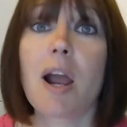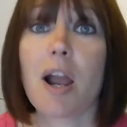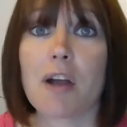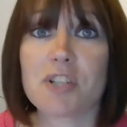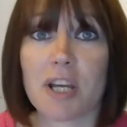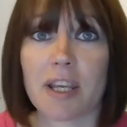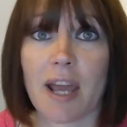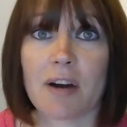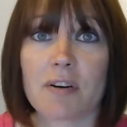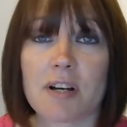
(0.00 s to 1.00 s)
Go check it
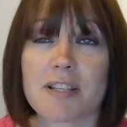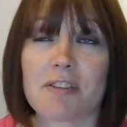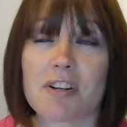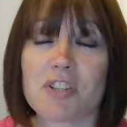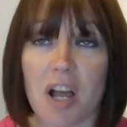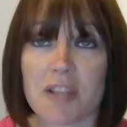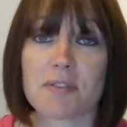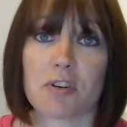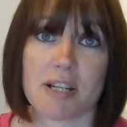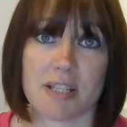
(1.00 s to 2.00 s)
out because there are tons
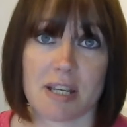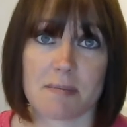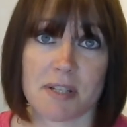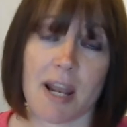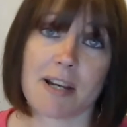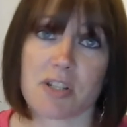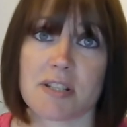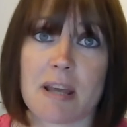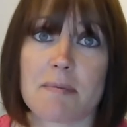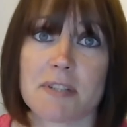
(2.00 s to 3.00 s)
of great tips and action
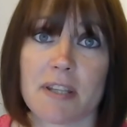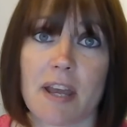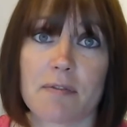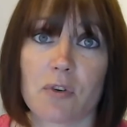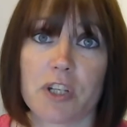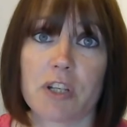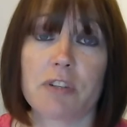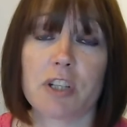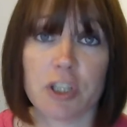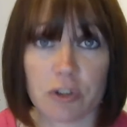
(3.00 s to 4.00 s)
steps in there for you
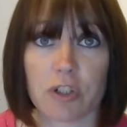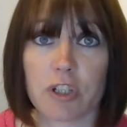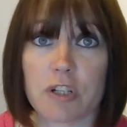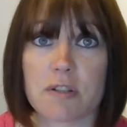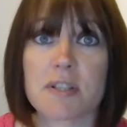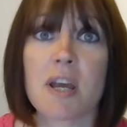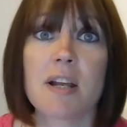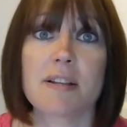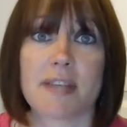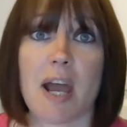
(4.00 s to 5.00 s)
that you can use
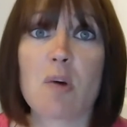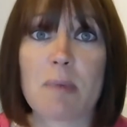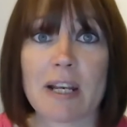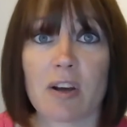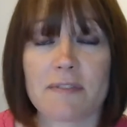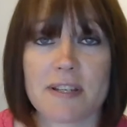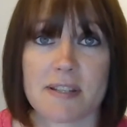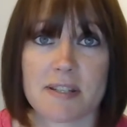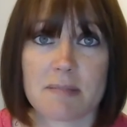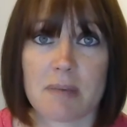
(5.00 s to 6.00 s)
to help make life
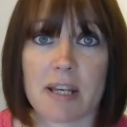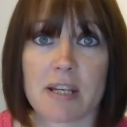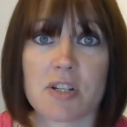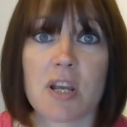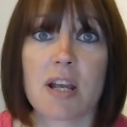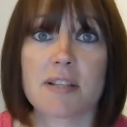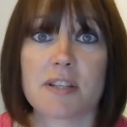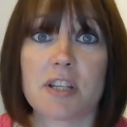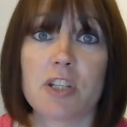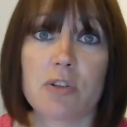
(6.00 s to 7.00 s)
easier to manage
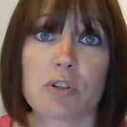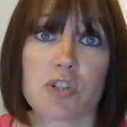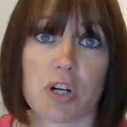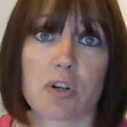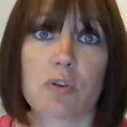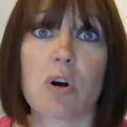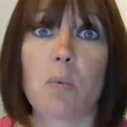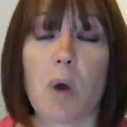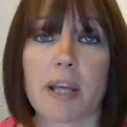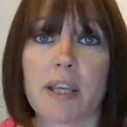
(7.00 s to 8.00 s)
so that you can juggle
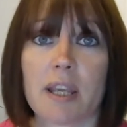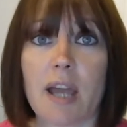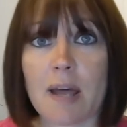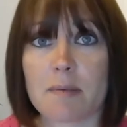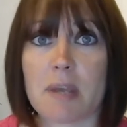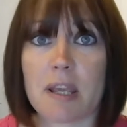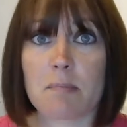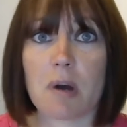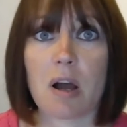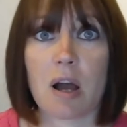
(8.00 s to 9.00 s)
working and
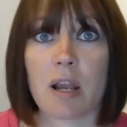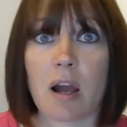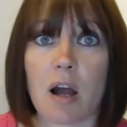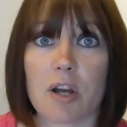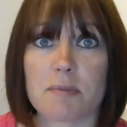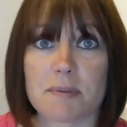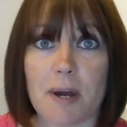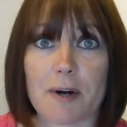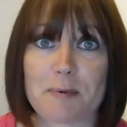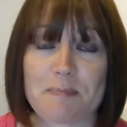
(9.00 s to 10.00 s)
being at home as
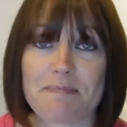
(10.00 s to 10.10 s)
well.